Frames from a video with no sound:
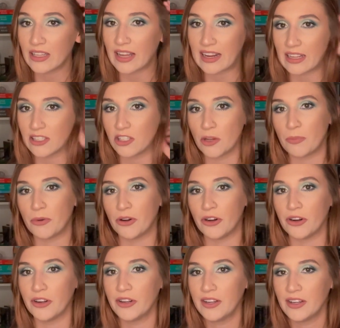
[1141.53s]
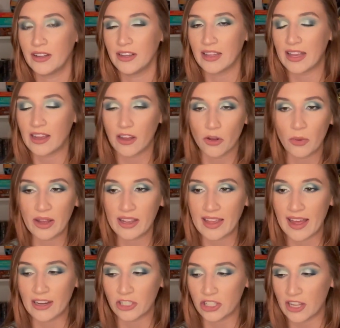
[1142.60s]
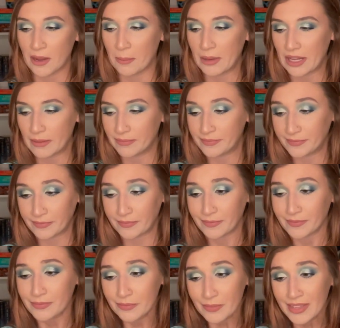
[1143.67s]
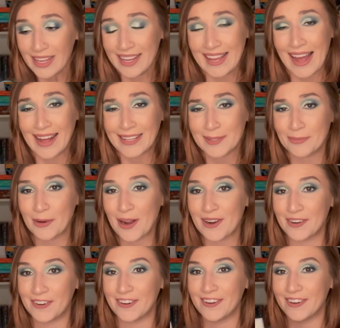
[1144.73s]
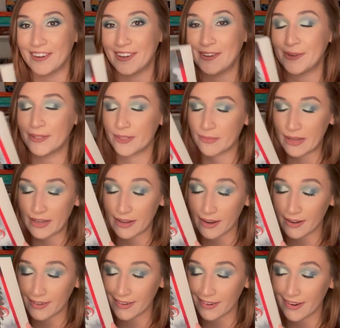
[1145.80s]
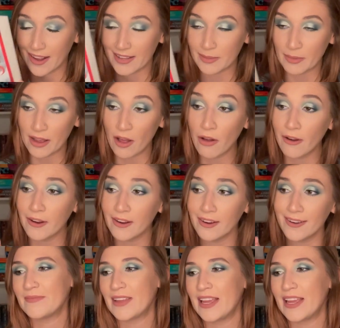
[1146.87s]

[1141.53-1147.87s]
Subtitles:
like a super like quick catch thing, but Kaz Brekker, who is a main character, has my heart.